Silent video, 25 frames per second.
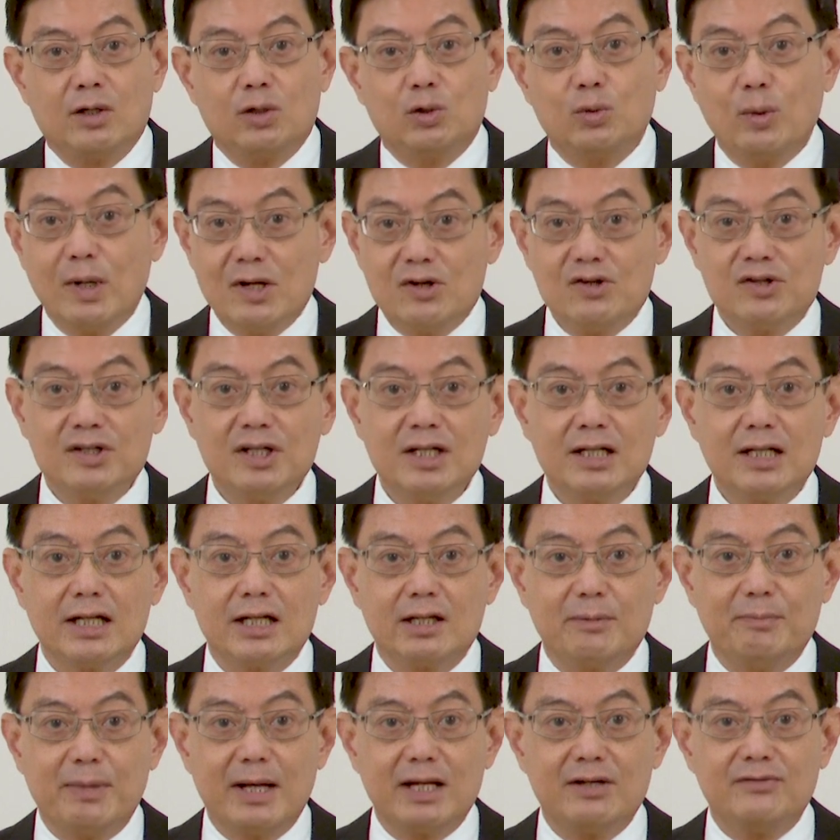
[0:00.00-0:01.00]
To ensure that
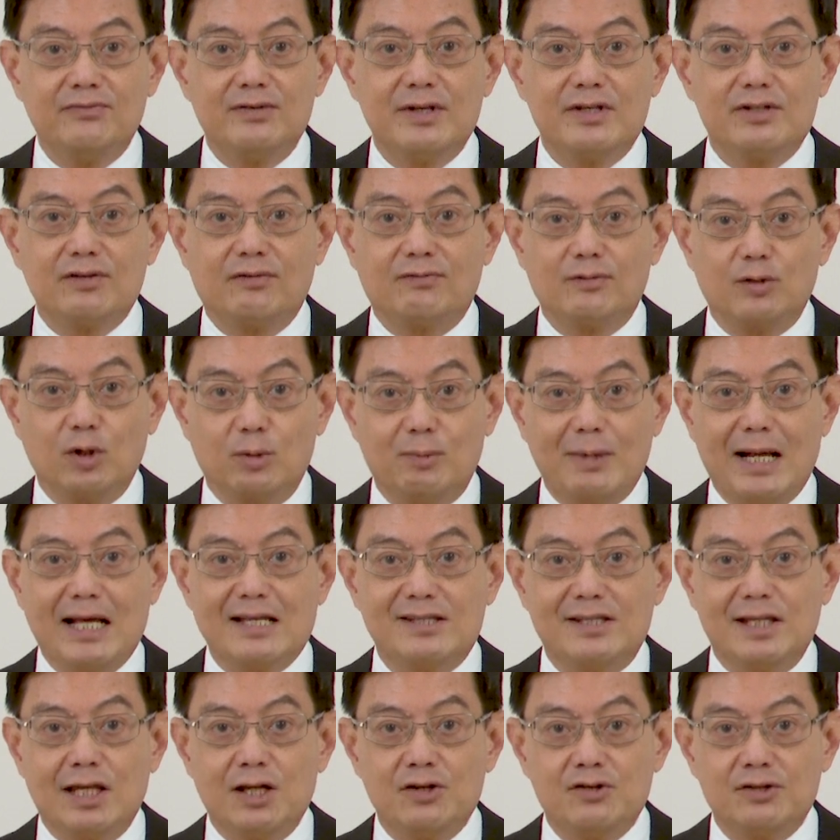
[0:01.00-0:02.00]
the benefits of
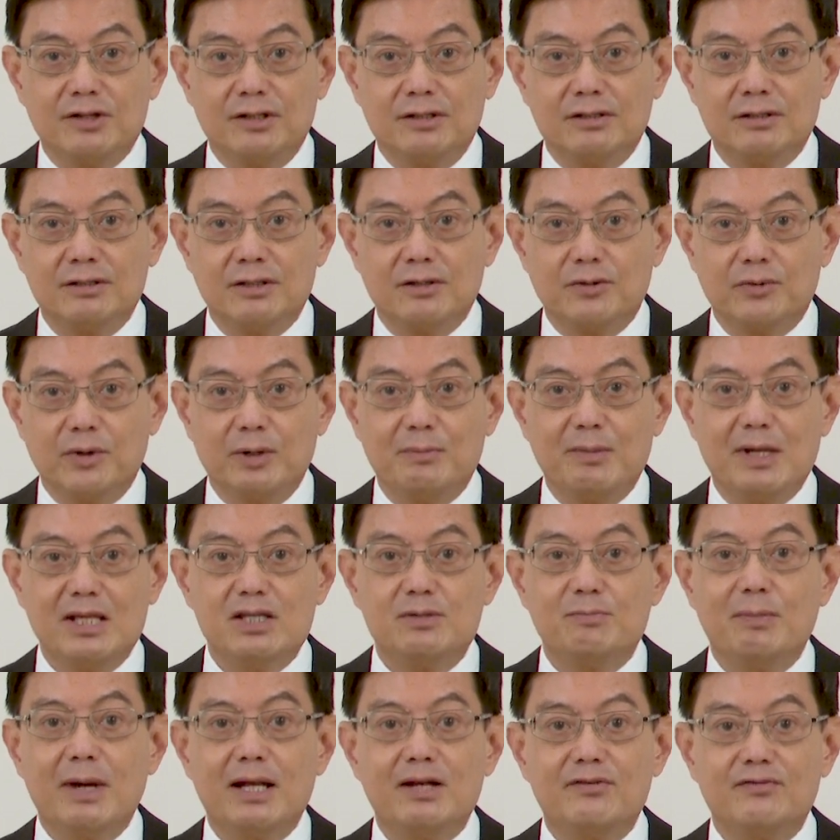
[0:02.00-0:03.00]
globalization
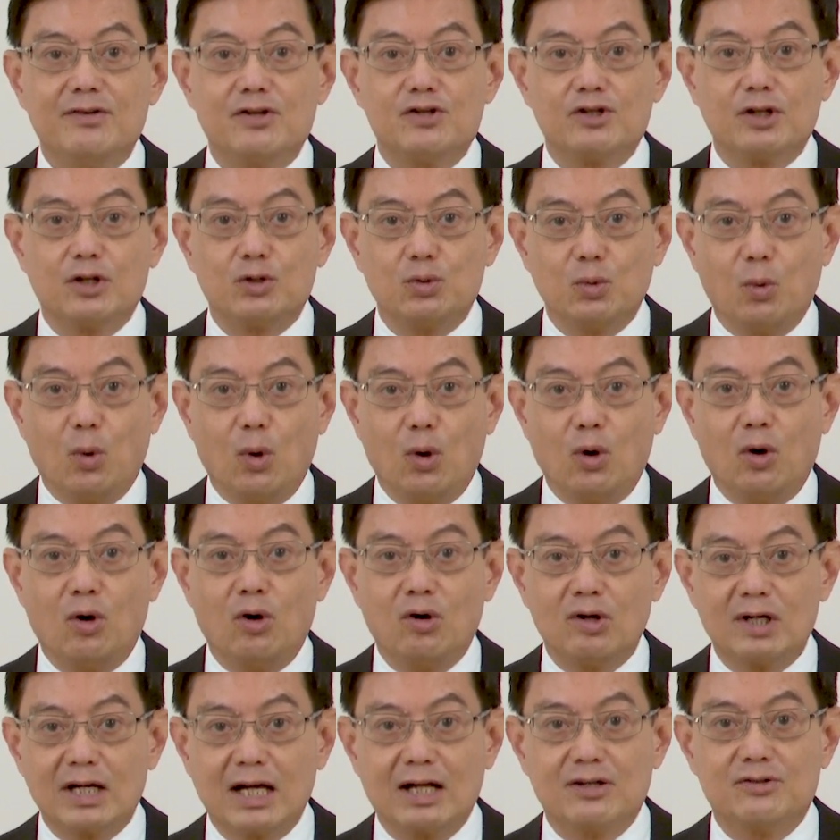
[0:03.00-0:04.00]
remains beneficial to
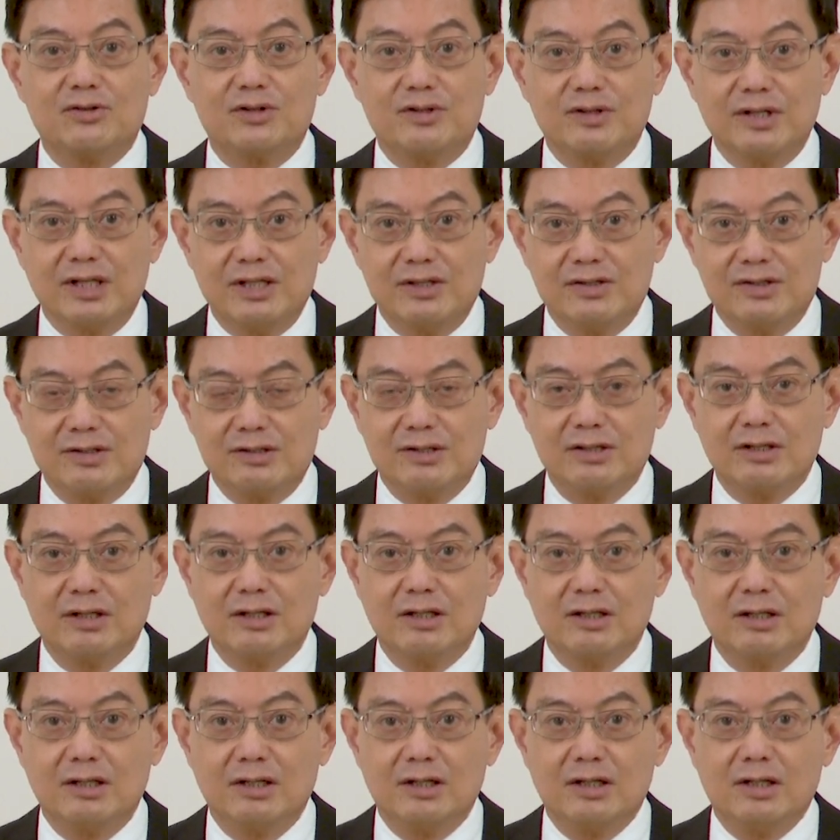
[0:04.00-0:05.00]
all countries,
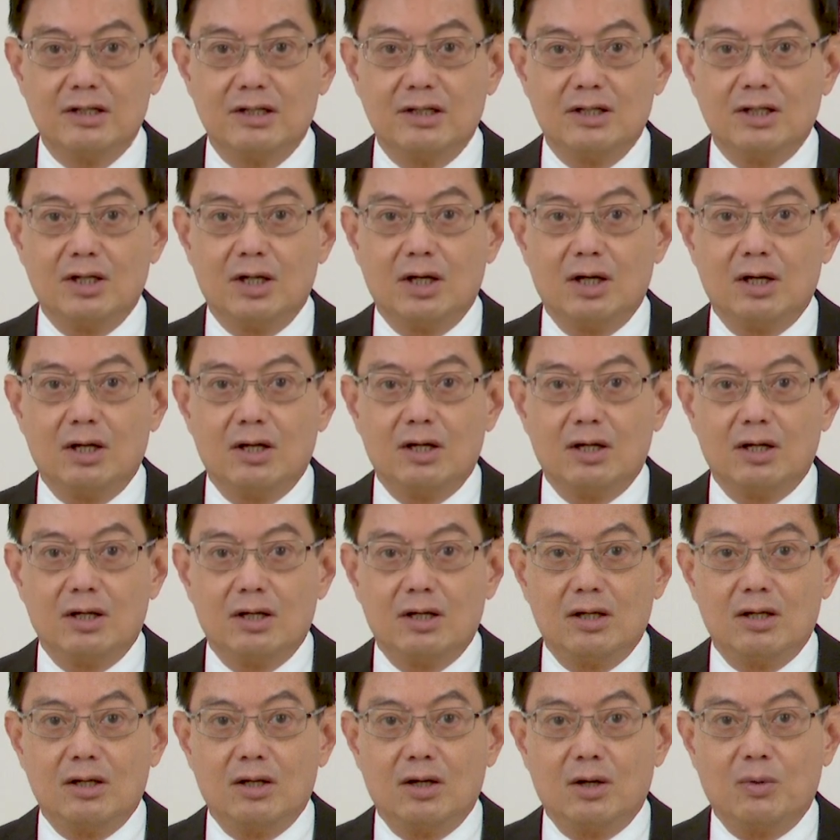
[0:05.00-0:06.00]

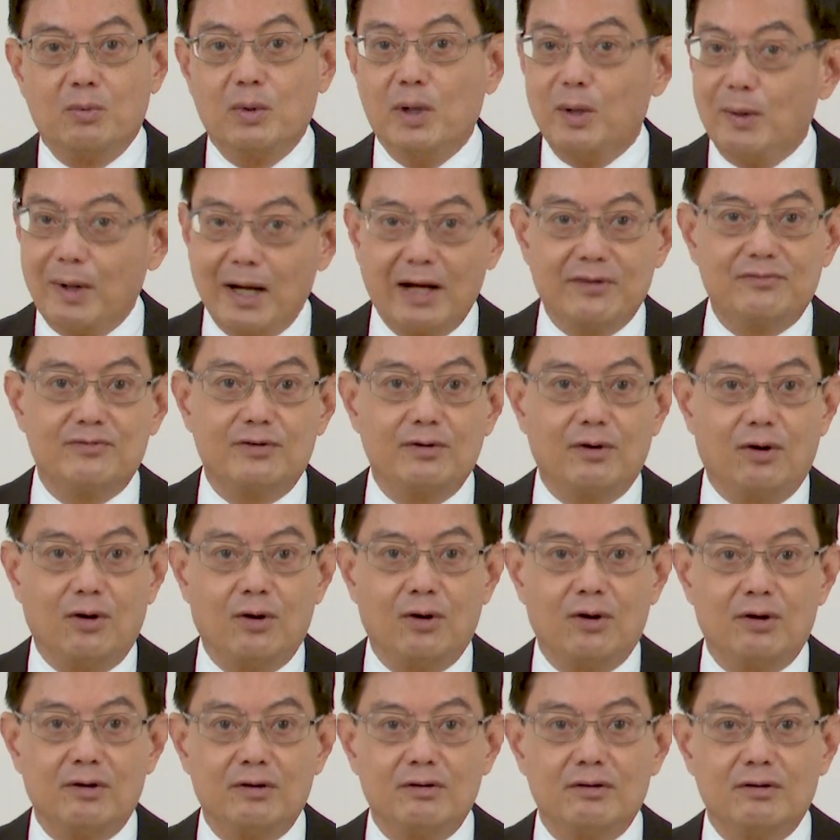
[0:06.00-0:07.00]
we'll have to
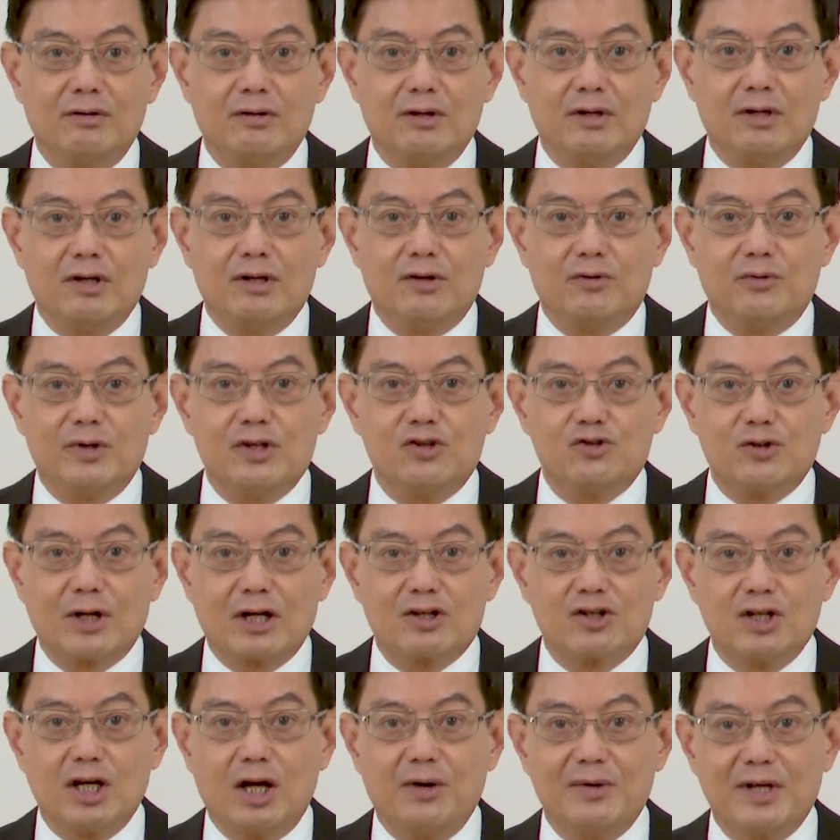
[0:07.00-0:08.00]
all
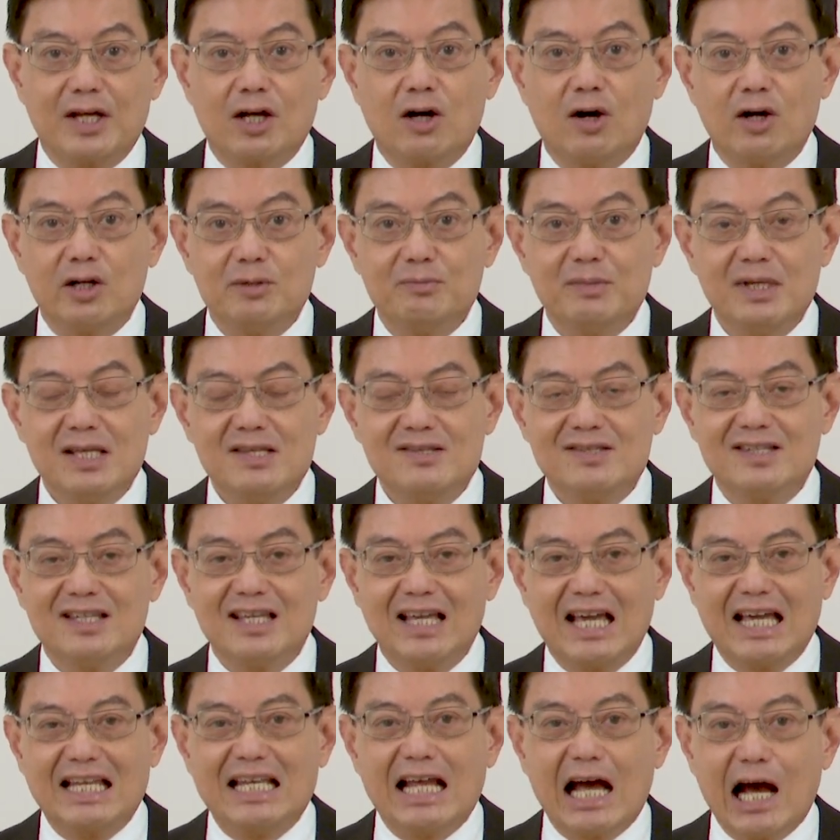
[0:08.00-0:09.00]
restructure our economies
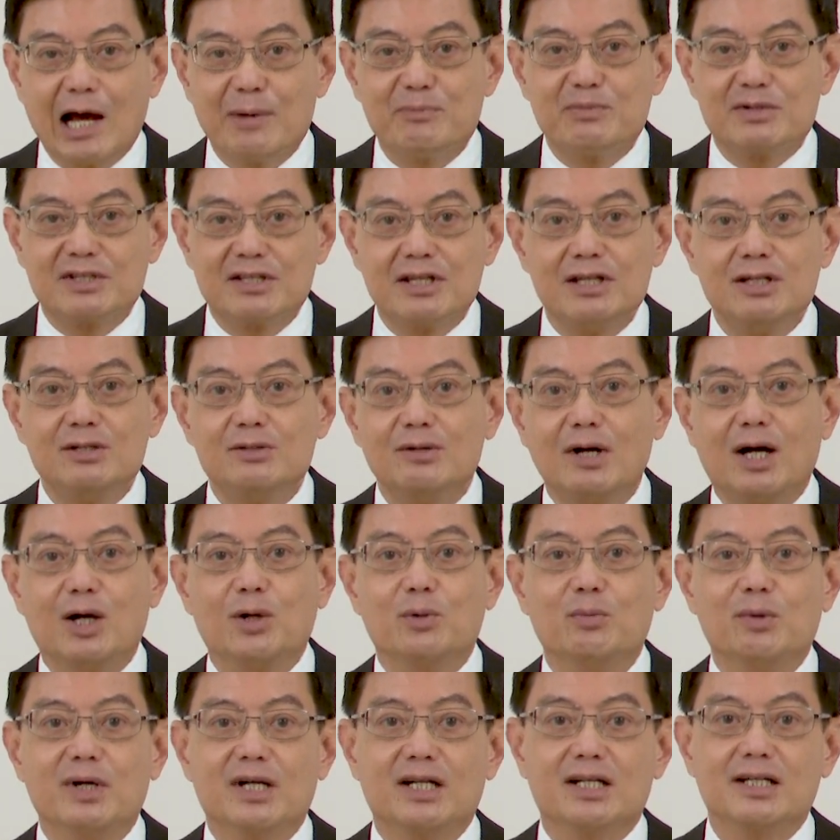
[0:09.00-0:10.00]
and upskill our
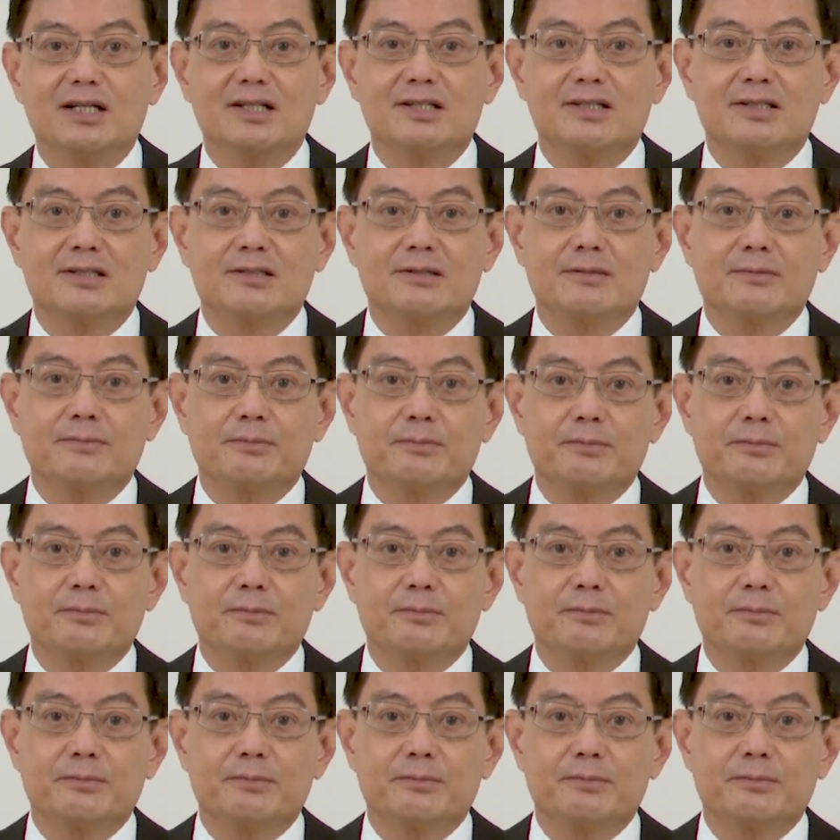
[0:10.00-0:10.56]
workers.